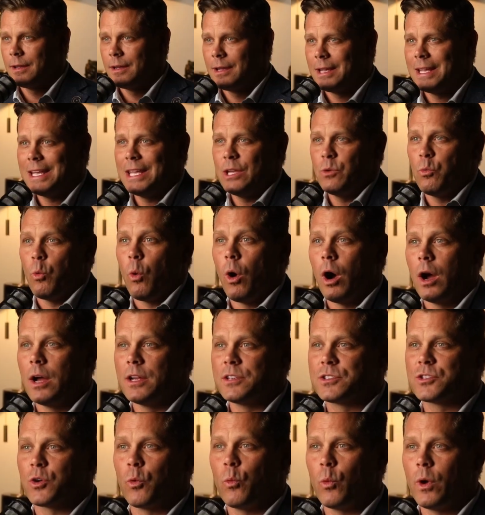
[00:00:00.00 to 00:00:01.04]
He
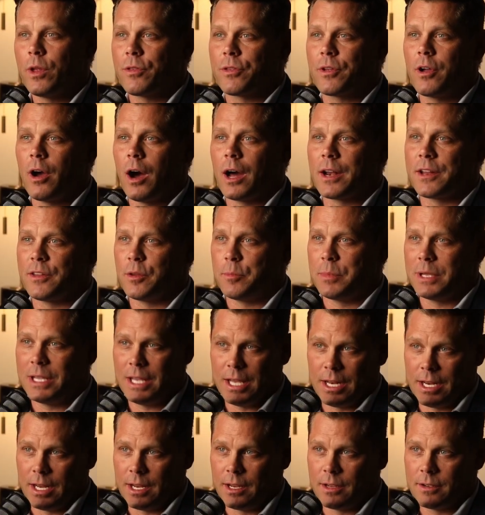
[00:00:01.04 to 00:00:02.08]
was with God in the
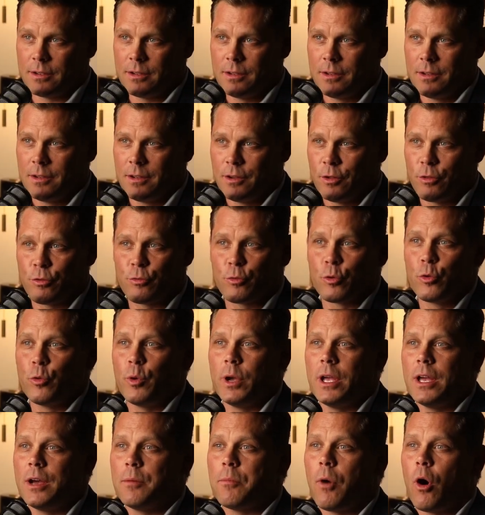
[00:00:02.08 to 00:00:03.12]
beginning. Through
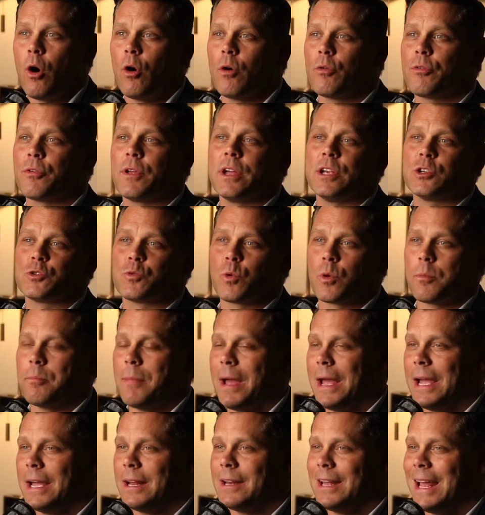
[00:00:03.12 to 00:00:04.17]
him all things were
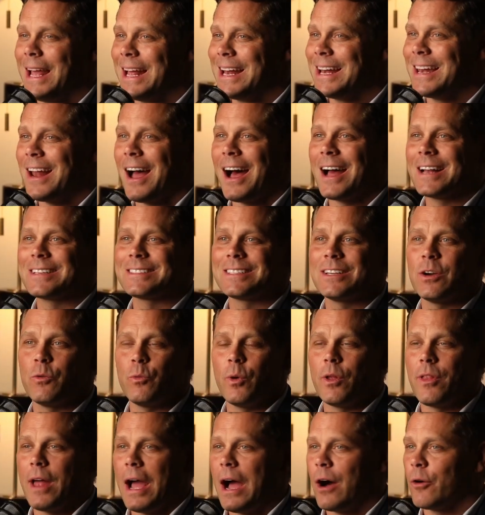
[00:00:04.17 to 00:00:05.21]
made, and not
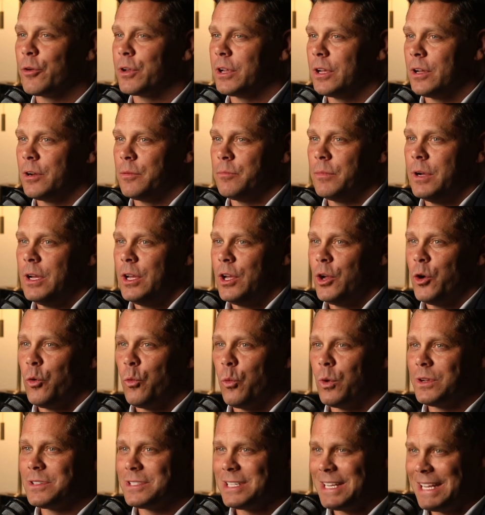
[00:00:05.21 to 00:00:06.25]
without him
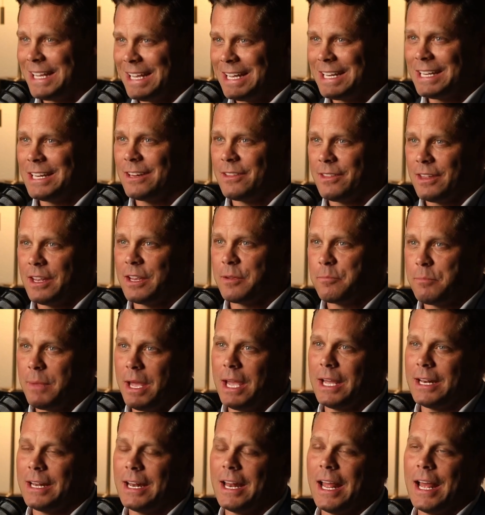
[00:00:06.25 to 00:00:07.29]
was anything
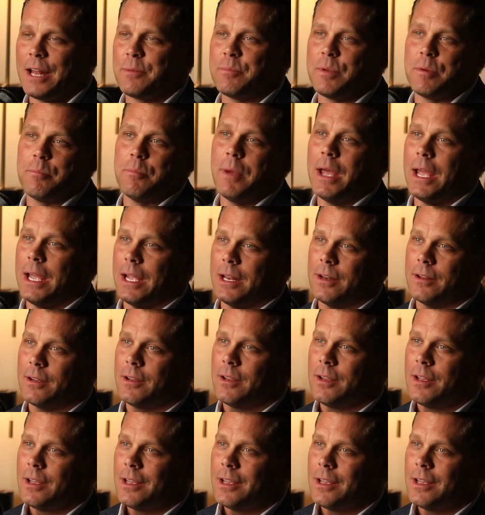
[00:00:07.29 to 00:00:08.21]
made that had been made."